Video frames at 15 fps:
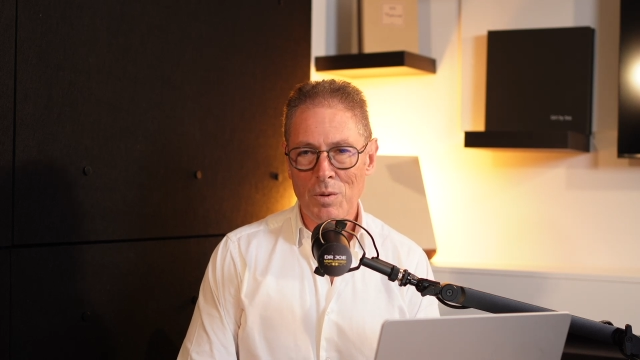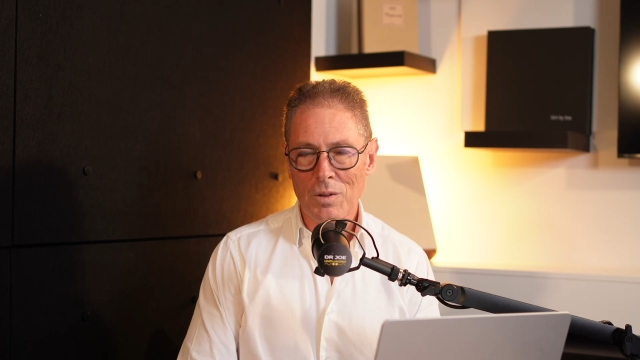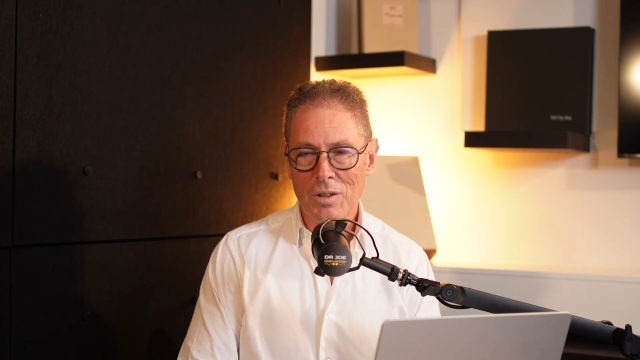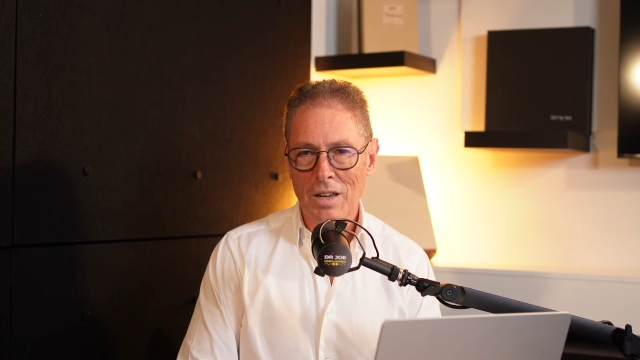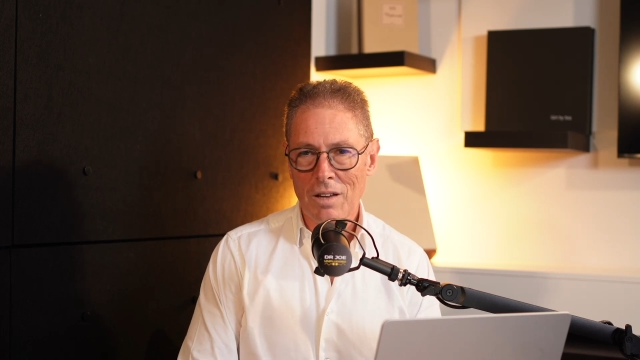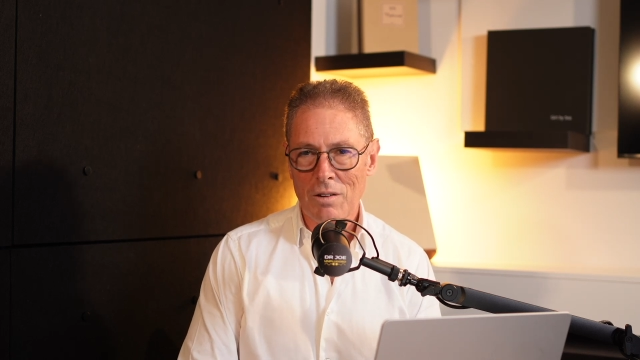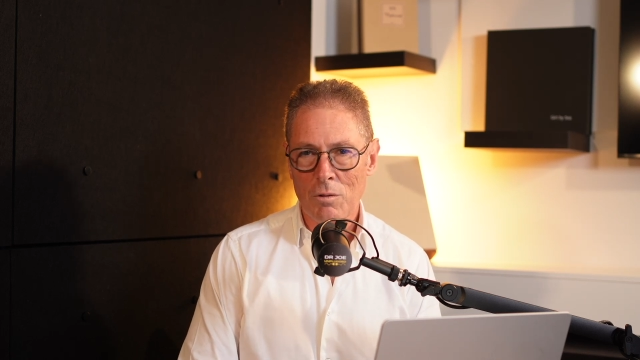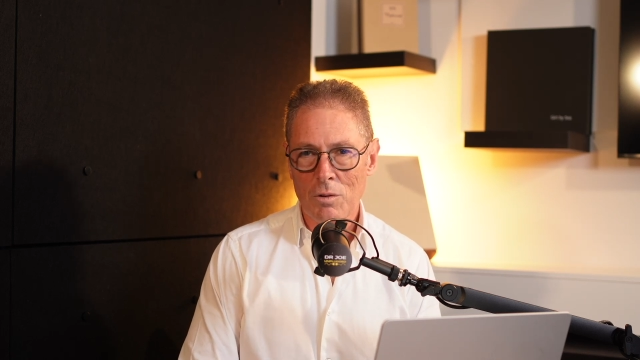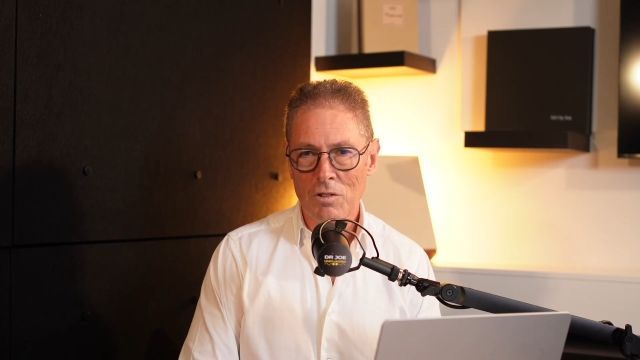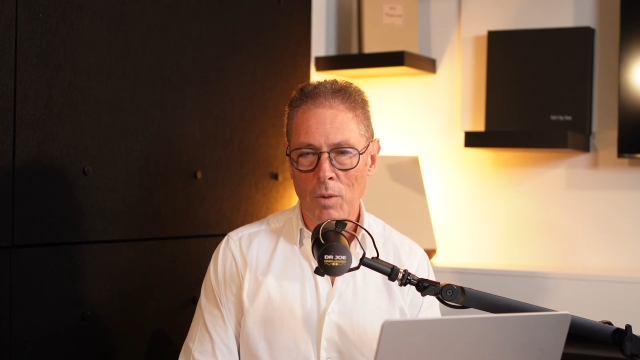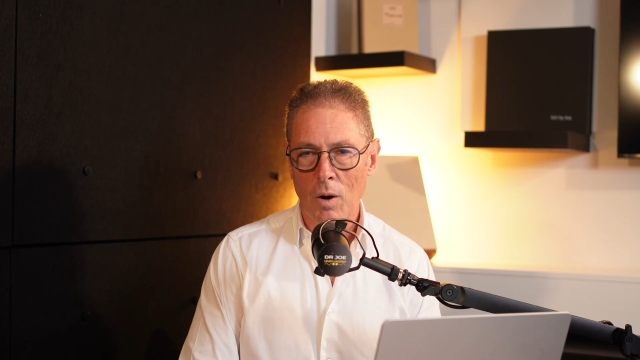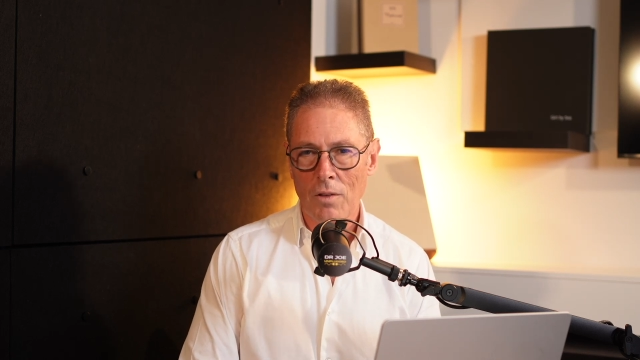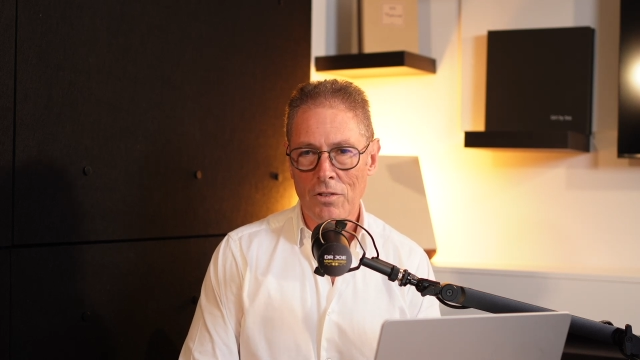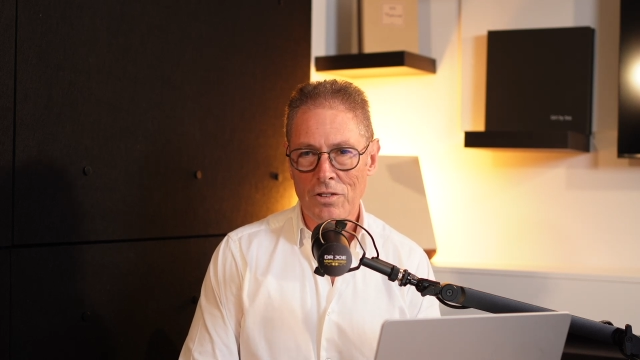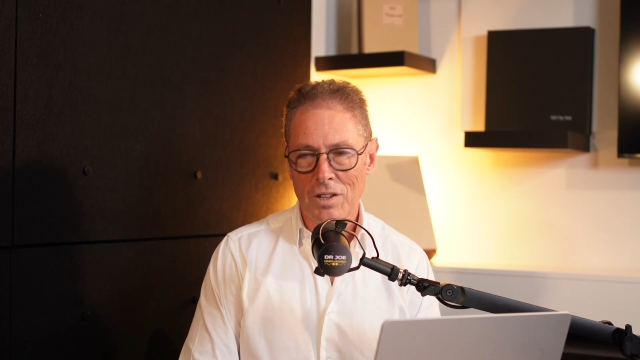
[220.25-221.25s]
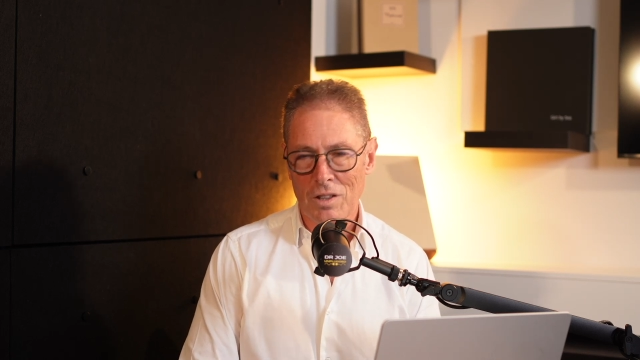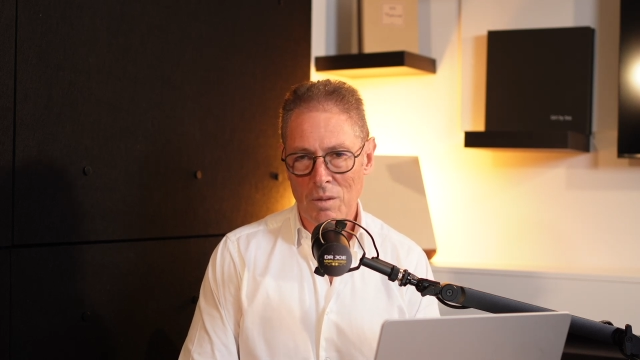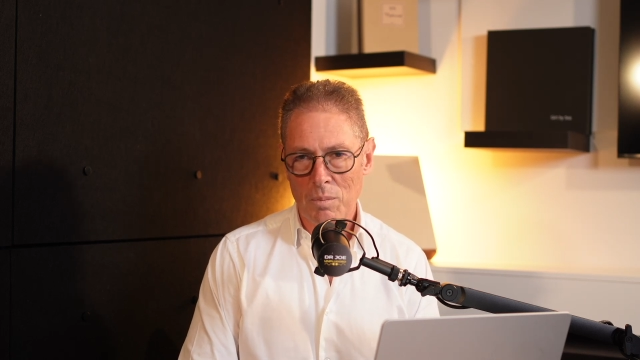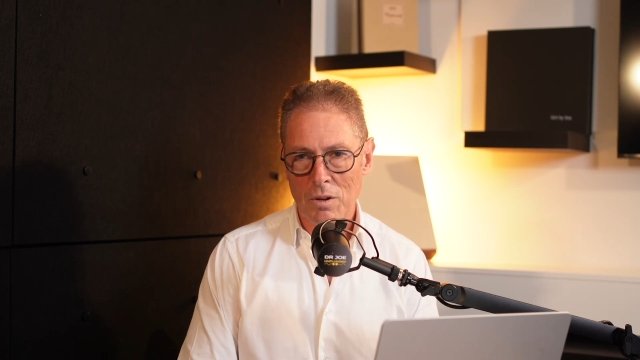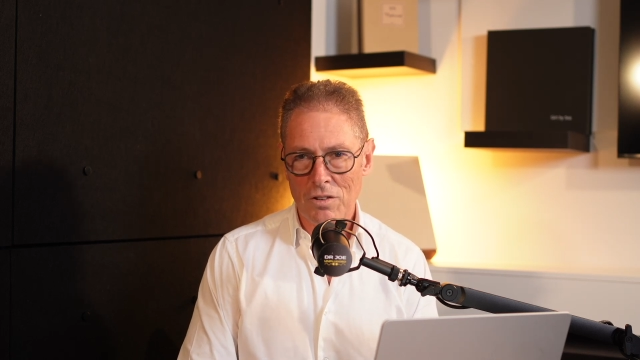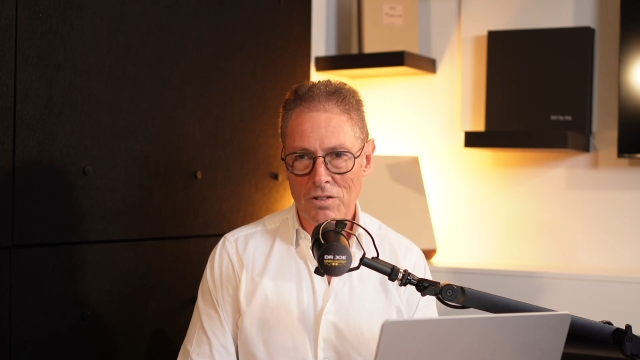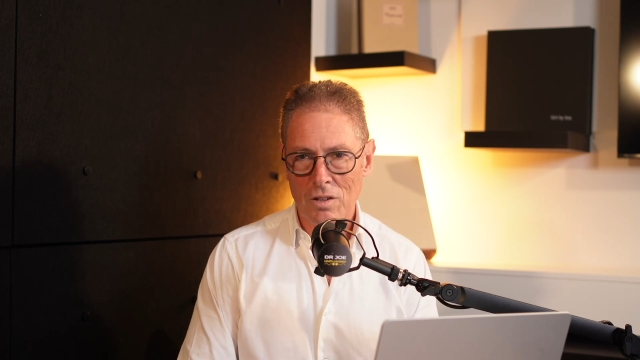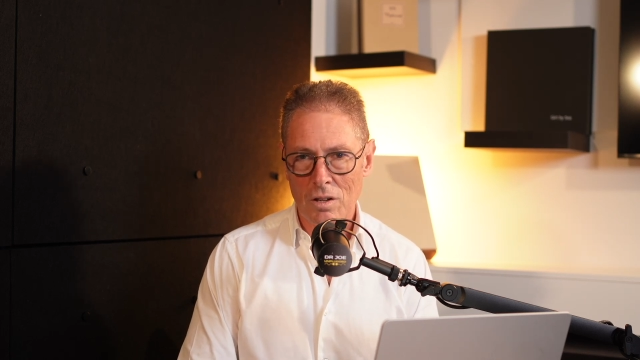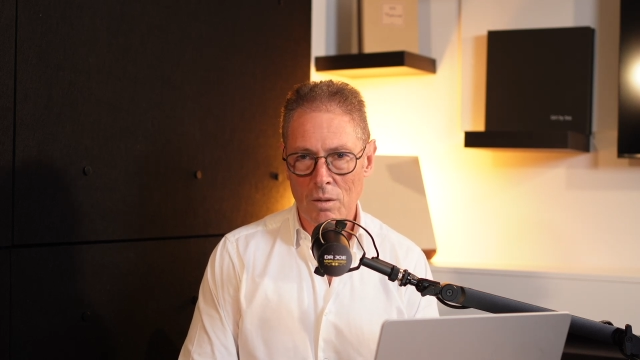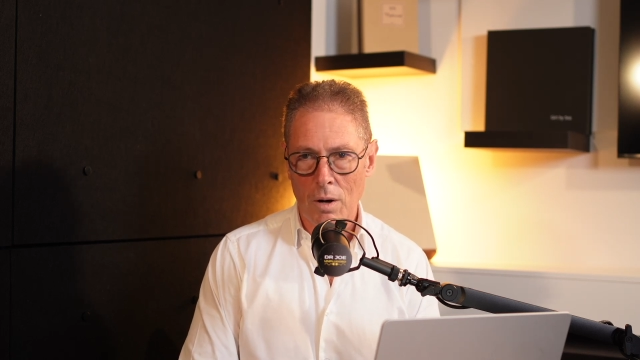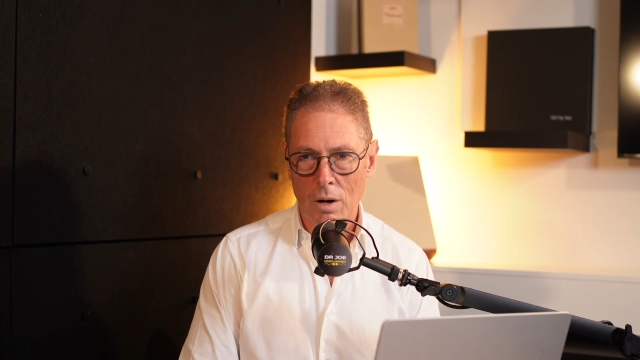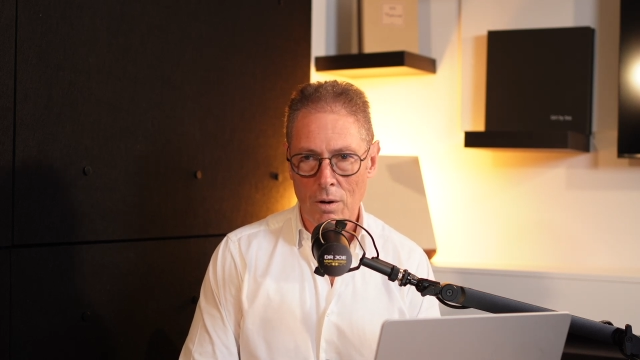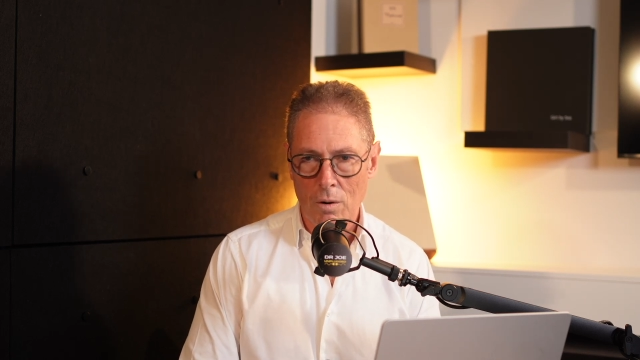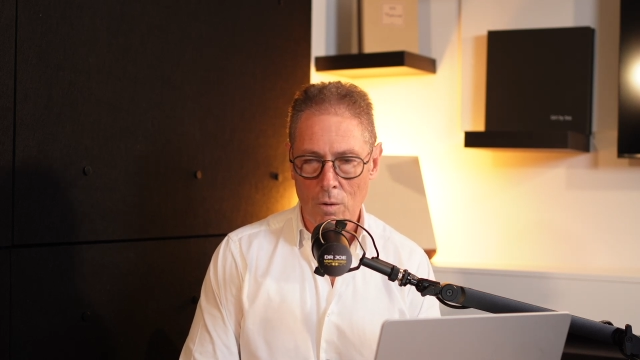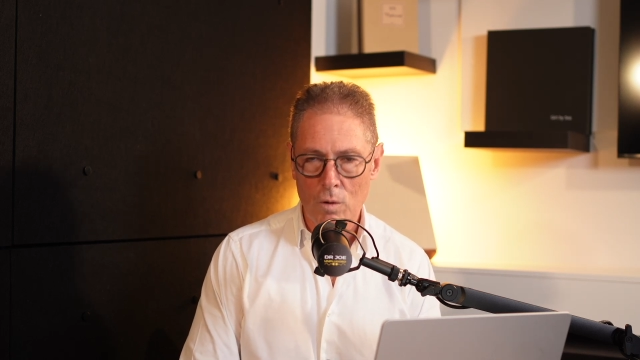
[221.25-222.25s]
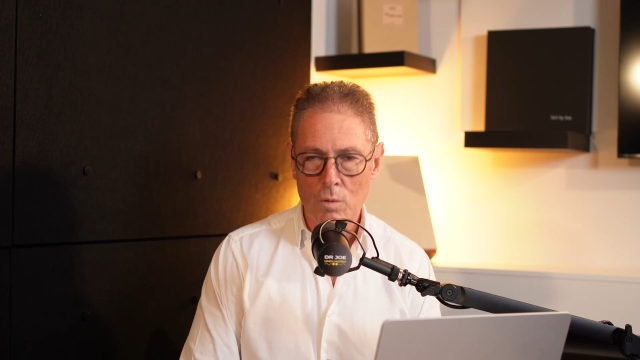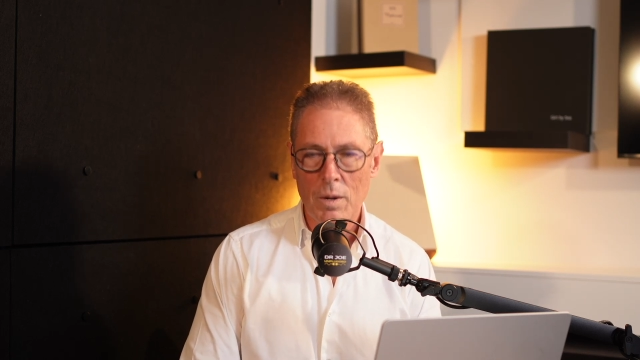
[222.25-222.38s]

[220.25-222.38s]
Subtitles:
get response in the placebo group,